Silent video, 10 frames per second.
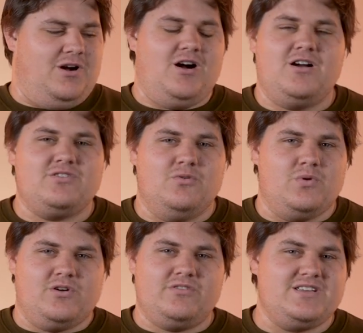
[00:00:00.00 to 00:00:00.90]
wrong the
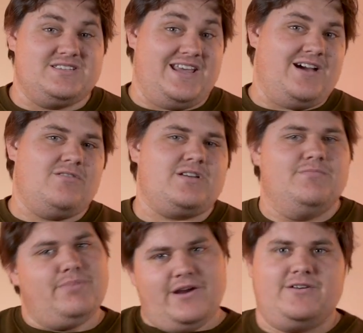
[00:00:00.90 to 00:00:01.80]
world is now
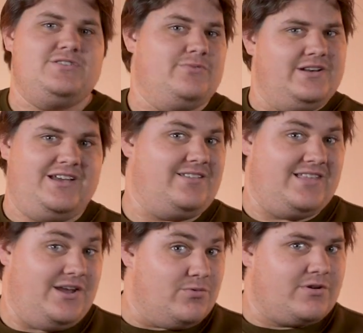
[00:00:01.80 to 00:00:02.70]
compared to when, like,
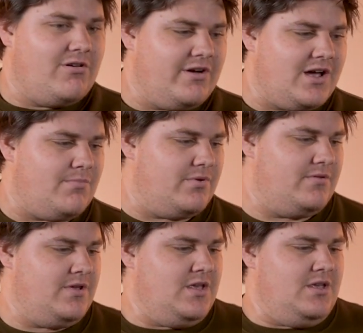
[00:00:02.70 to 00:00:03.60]
they were growing up.
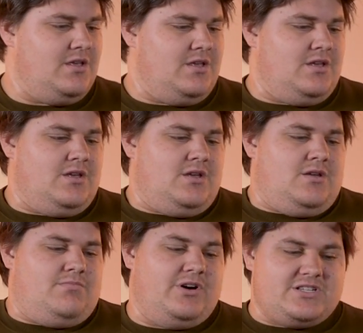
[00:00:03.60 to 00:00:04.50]

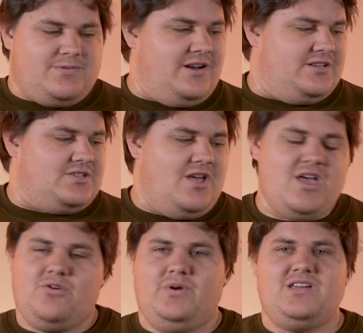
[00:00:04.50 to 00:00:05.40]
But let's be
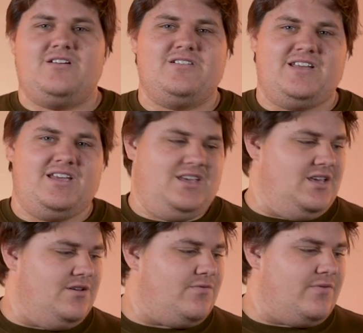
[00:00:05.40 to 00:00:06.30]
honest, we aren't
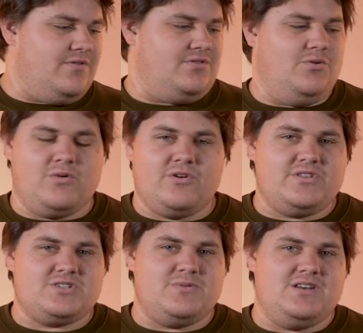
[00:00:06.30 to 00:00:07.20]
naive. The world
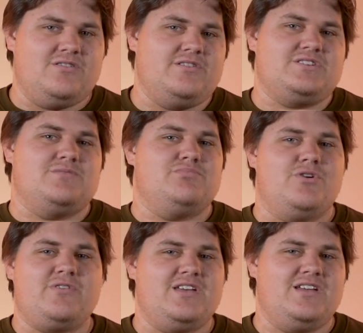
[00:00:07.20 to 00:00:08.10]
as we know it is a
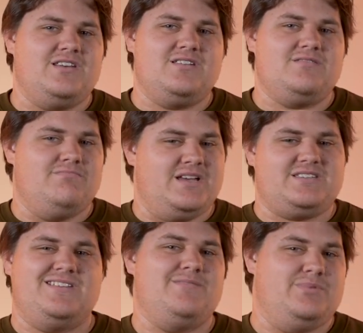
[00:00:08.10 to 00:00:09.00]
broken,
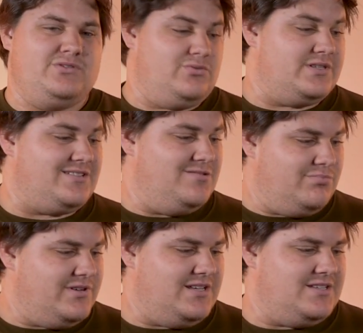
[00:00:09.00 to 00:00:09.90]
messed up, and twisted
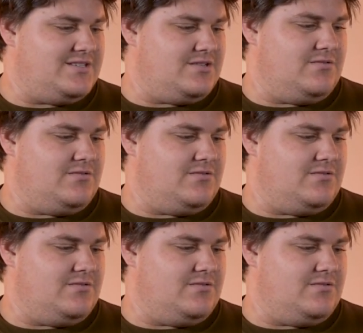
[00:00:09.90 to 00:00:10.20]
place.